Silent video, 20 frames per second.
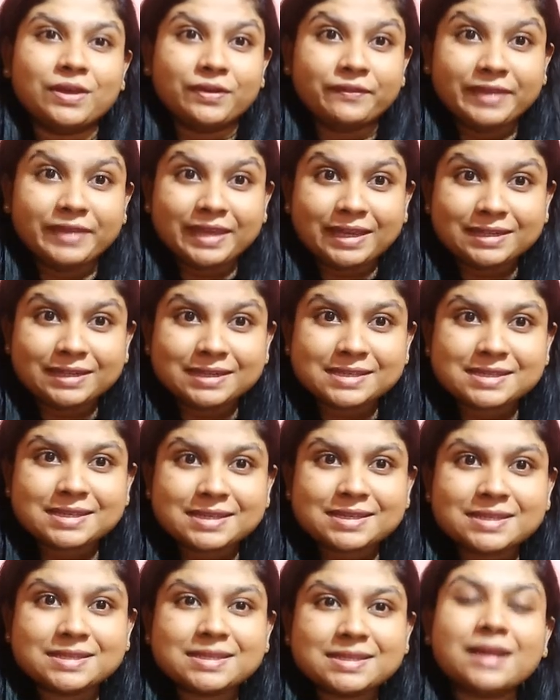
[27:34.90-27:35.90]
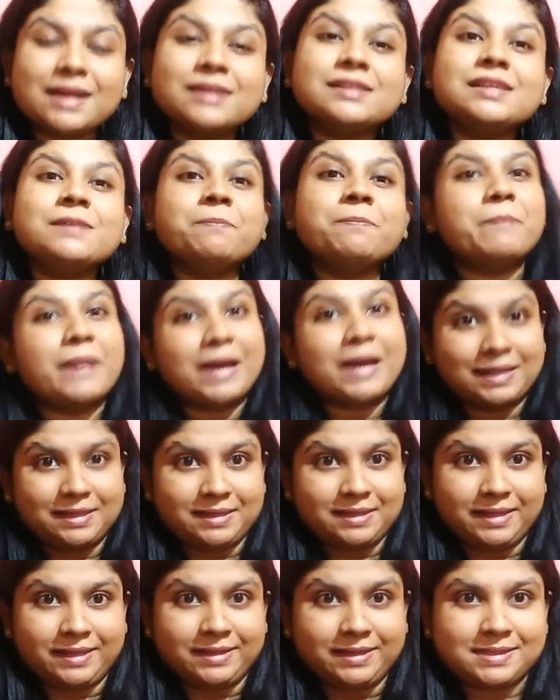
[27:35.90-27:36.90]
Weaknesses are the
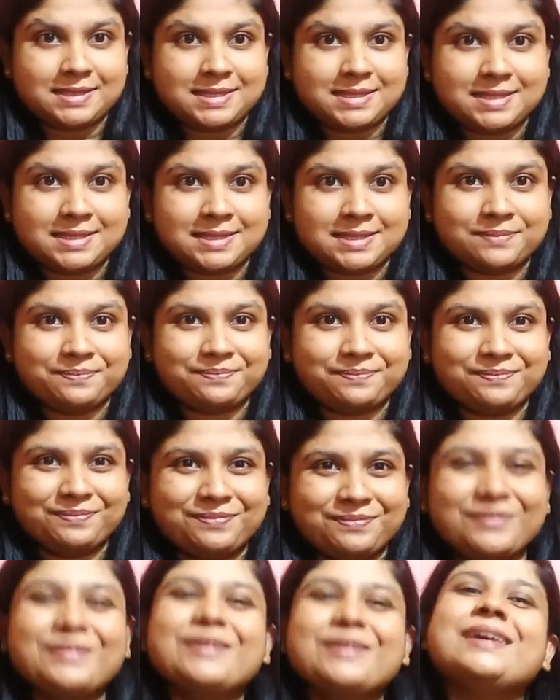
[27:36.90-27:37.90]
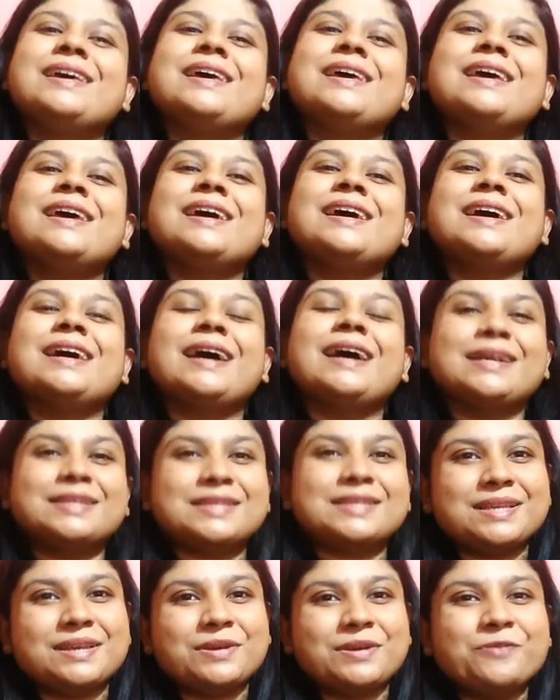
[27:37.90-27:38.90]
bad things.
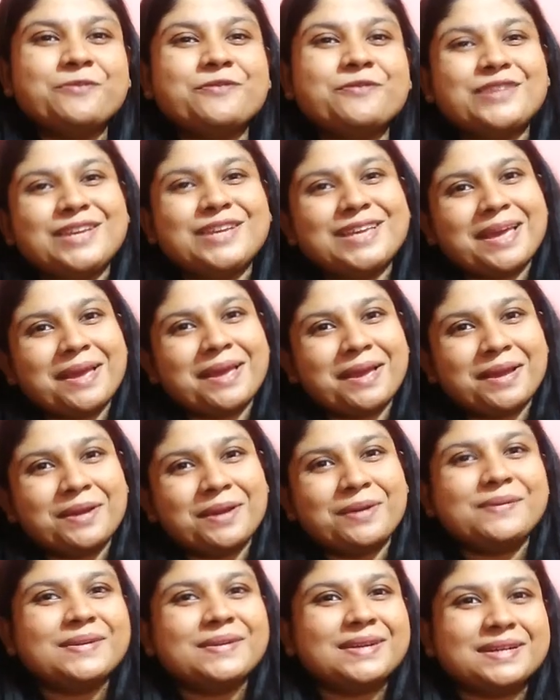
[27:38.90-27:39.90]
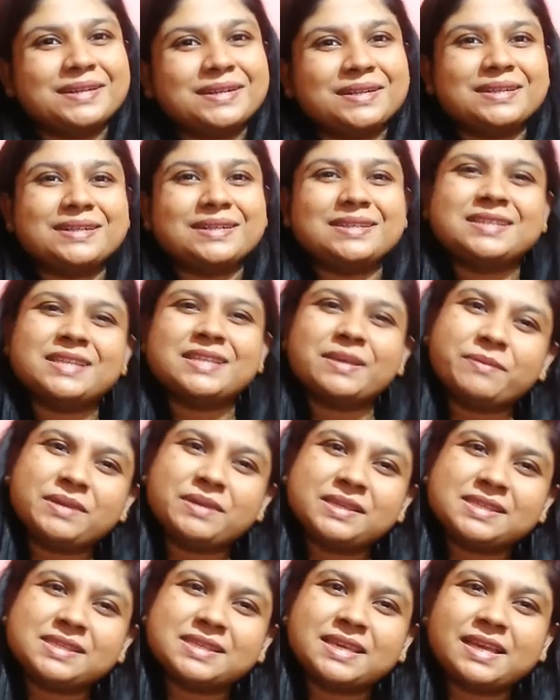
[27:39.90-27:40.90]
Assume we have
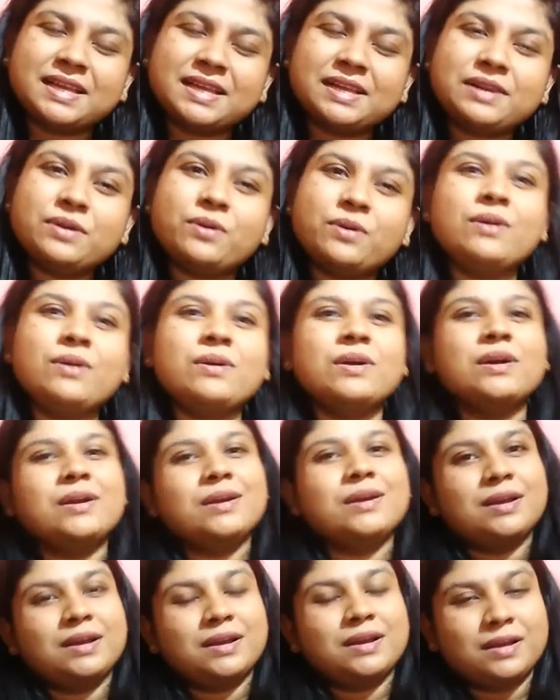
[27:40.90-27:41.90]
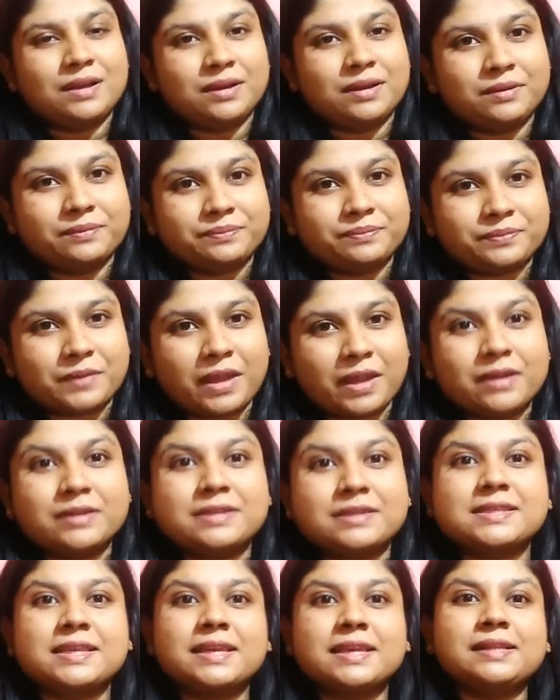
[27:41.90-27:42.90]
semi-skilled or
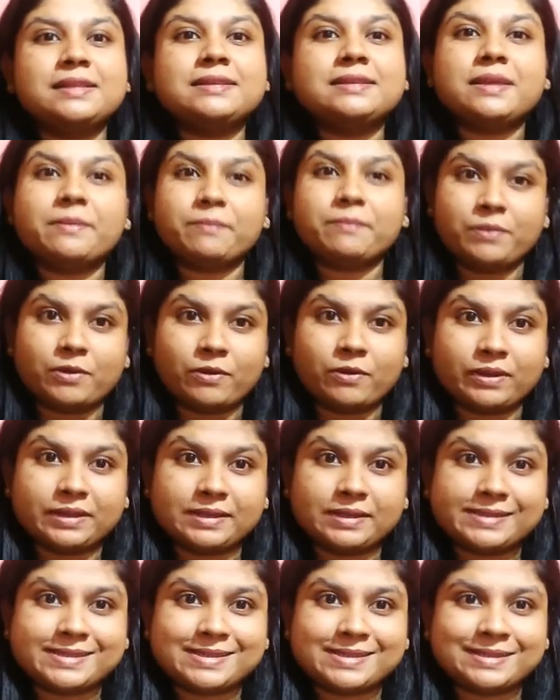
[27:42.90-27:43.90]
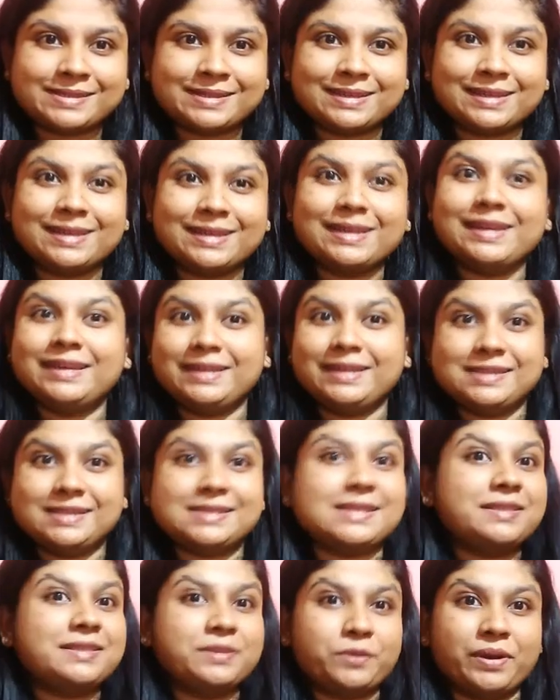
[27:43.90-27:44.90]
unskilled employees. It
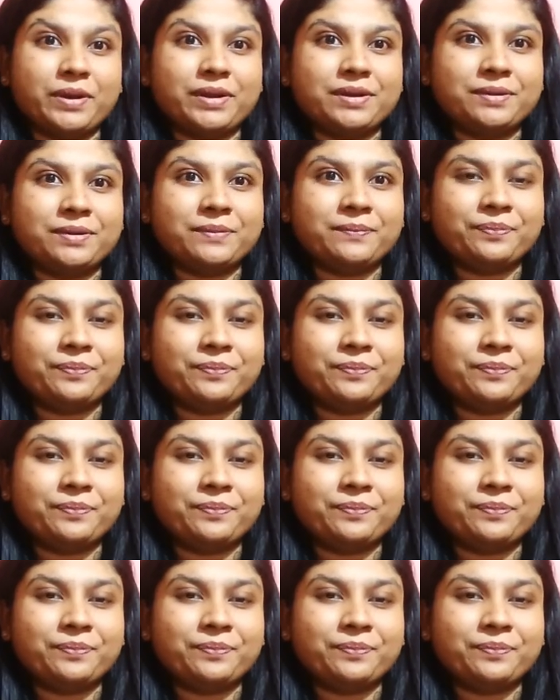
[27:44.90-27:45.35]
is a threat.